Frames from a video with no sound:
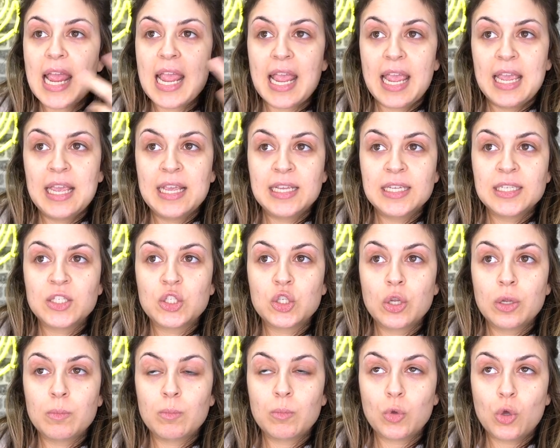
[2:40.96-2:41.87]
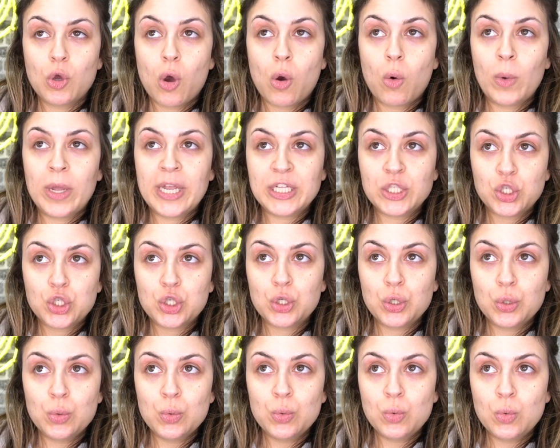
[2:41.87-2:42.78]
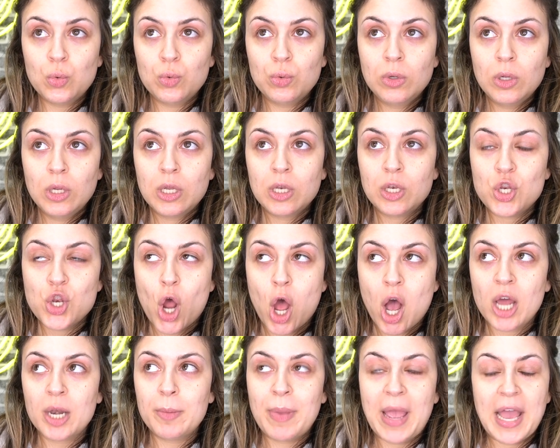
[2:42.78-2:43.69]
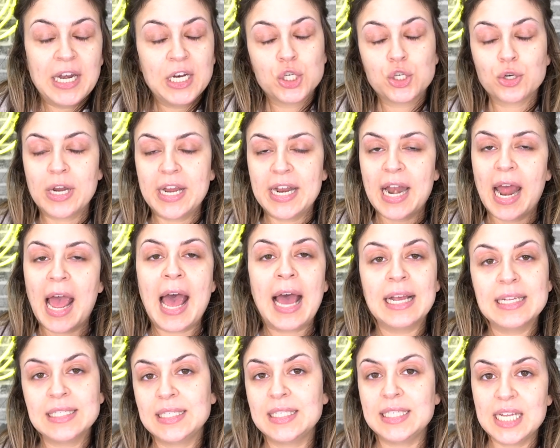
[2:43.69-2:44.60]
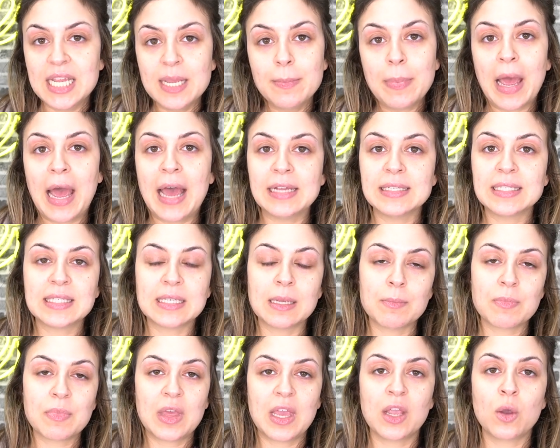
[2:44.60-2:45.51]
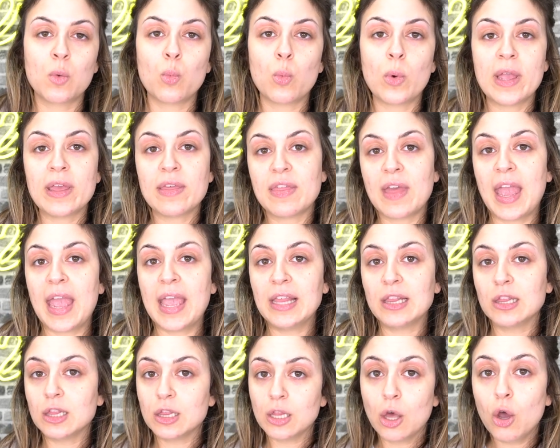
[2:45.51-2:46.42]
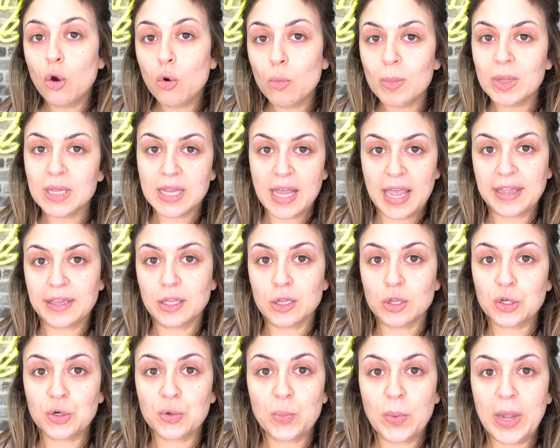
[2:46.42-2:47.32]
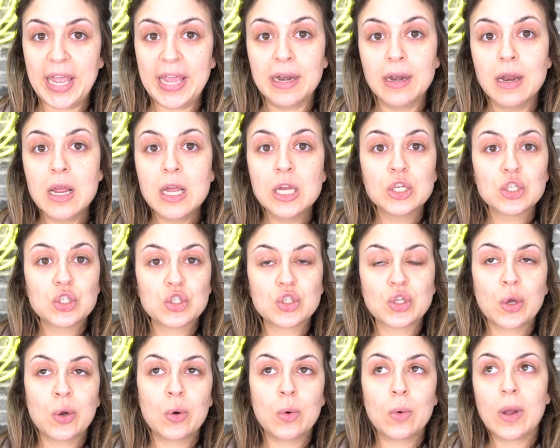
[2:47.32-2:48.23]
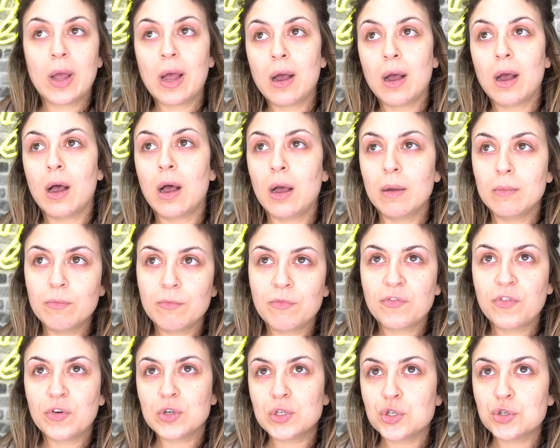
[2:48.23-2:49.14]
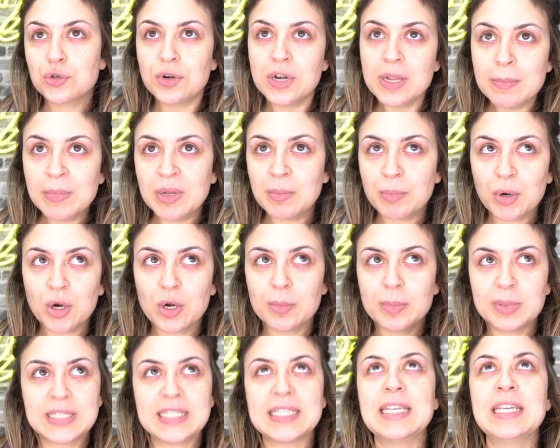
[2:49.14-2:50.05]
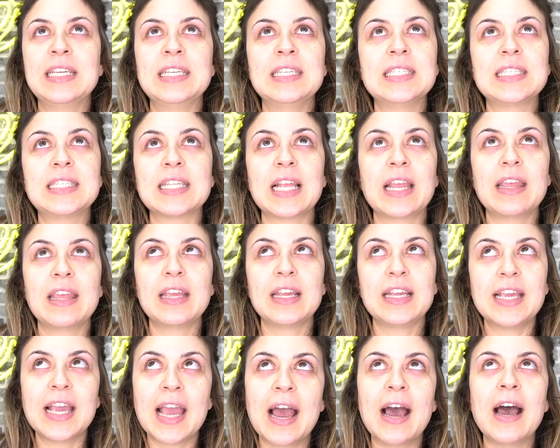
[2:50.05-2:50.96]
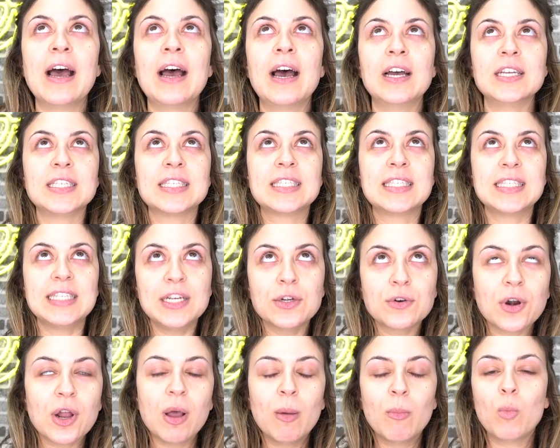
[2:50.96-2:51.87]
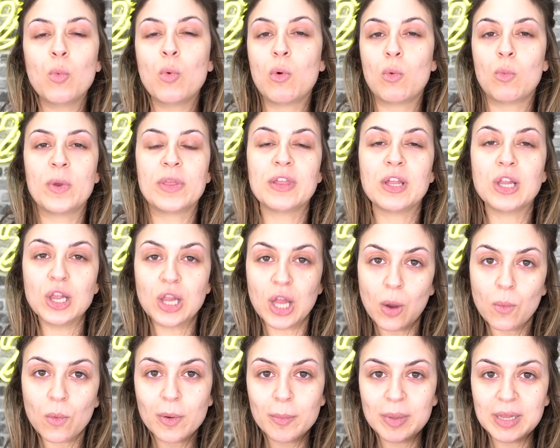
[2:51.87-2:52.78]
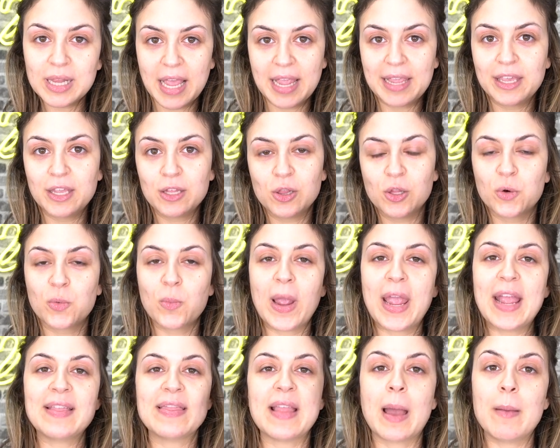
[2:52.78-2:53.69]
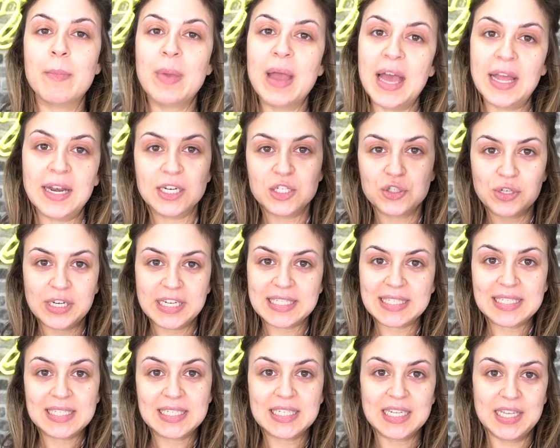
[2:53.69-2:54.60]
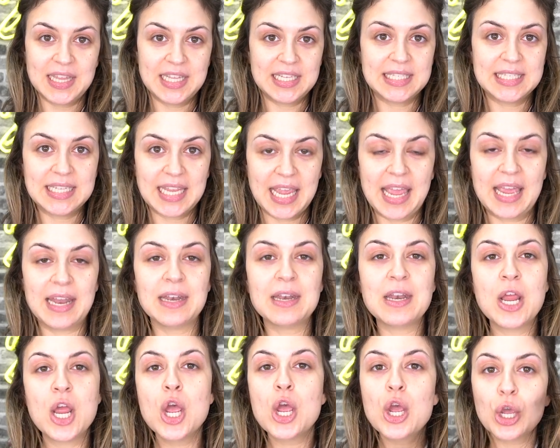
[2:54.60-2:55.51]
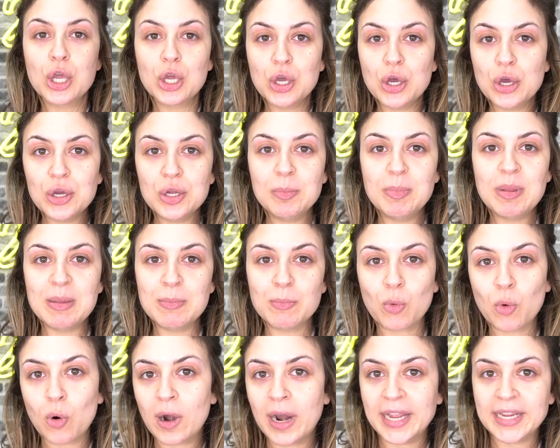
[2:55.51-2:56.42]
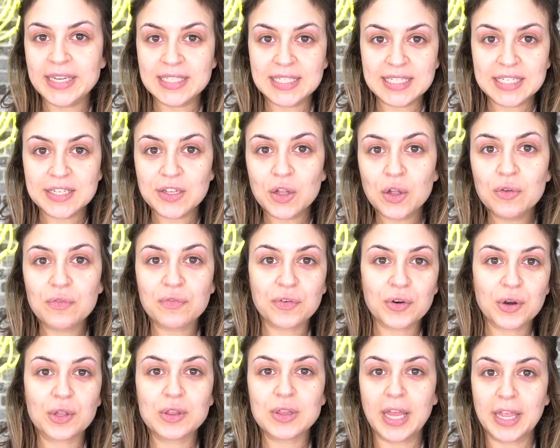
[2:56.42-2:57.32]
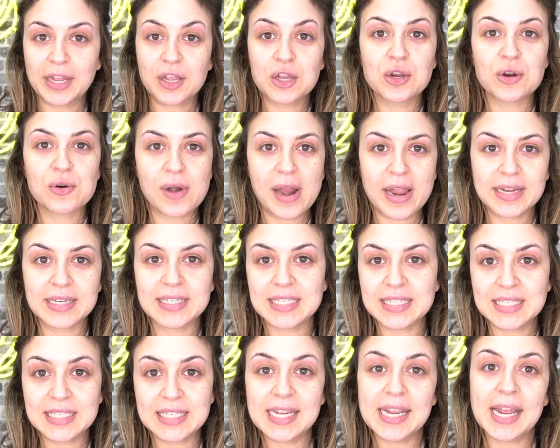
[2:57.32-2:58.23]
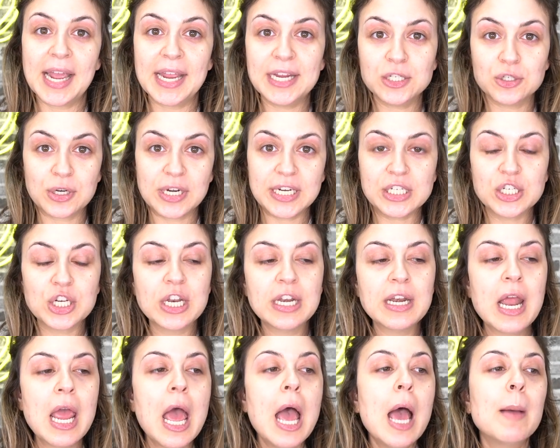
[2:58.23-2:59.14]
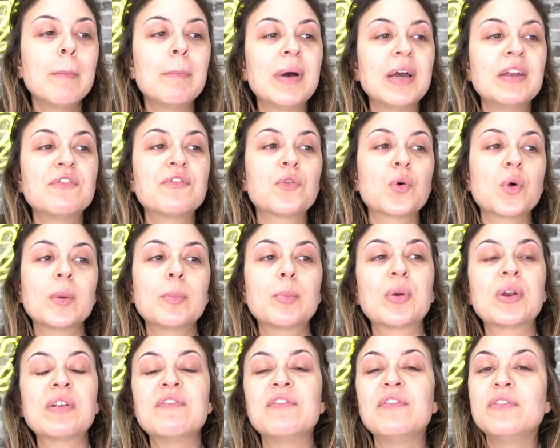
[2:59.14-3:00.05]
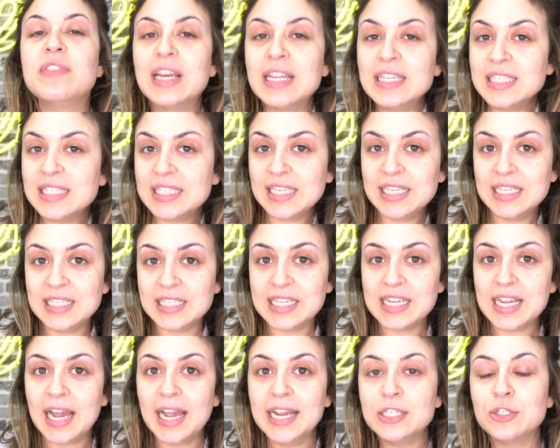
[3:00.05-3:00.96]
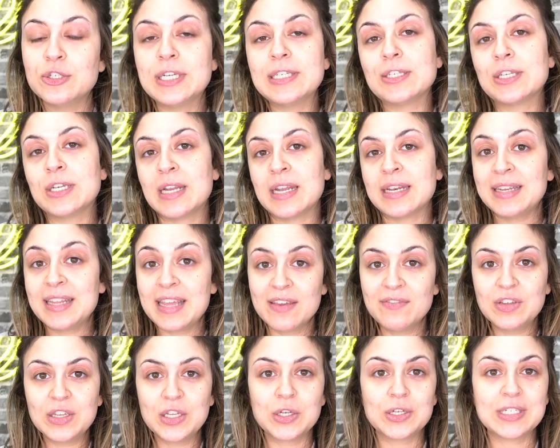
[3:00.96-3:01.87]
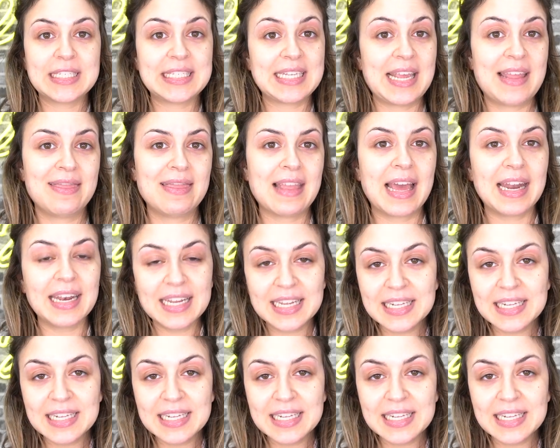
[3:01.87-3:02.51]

is going to not penetrate as deep as something with a low molecular weight. So for treatment purposes, yeah, a serum with a lower molecular weight that penetrates into the skin could be more ideal for like correcting dehydration, but for preventing dehydration and giving your skin that